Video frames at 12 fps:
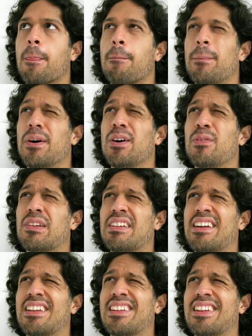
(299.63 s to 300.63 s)
but we'll see
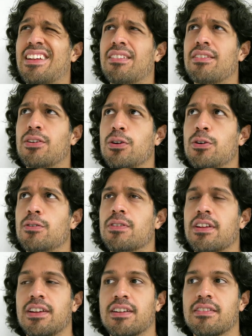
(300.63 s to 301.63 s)
how things go for
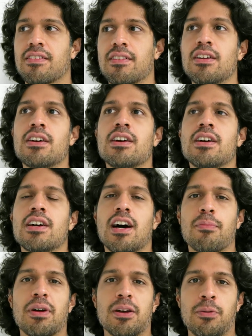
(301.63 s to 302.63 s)
the next. I'll
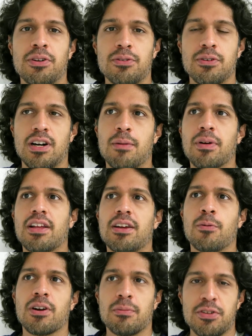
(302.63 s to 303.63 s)
probably
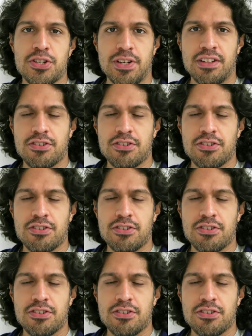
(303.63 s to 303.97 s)
work on my strength